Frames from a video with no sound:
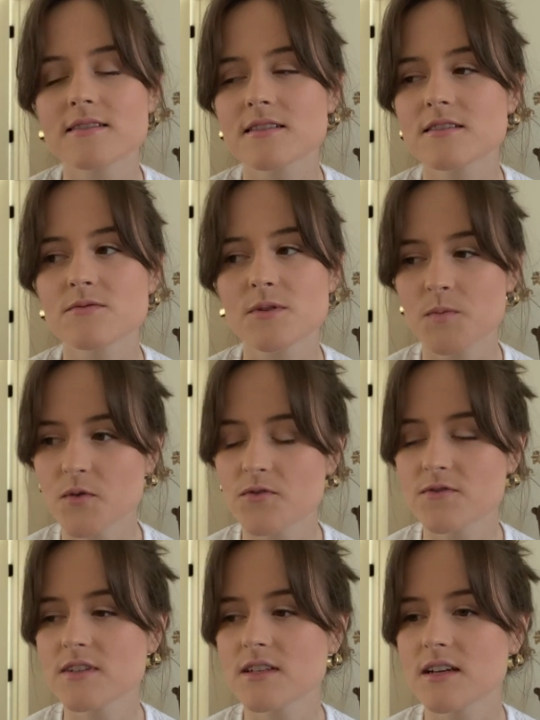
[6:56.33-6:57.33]
Since we
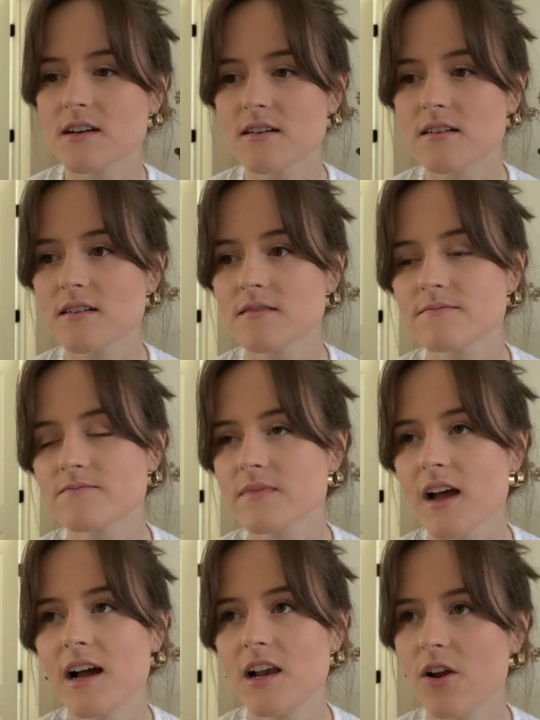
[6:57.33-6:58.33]
moved here,
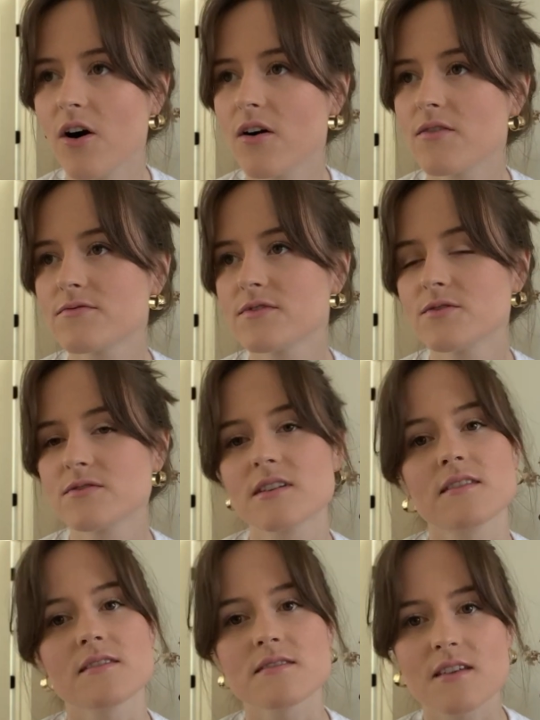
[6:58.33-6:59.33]
I love
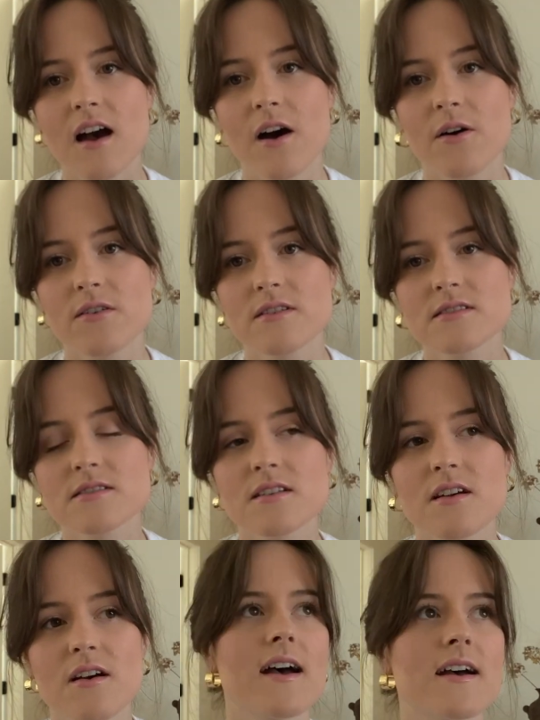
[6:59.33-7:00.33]
using this house
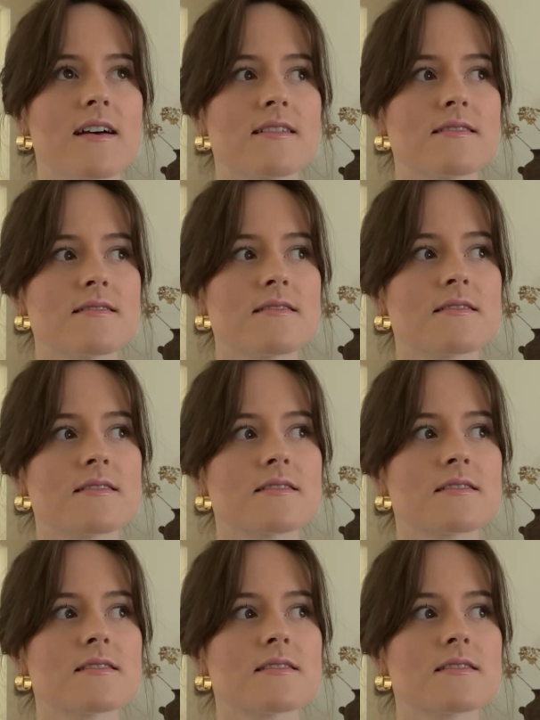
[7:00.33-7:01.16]
and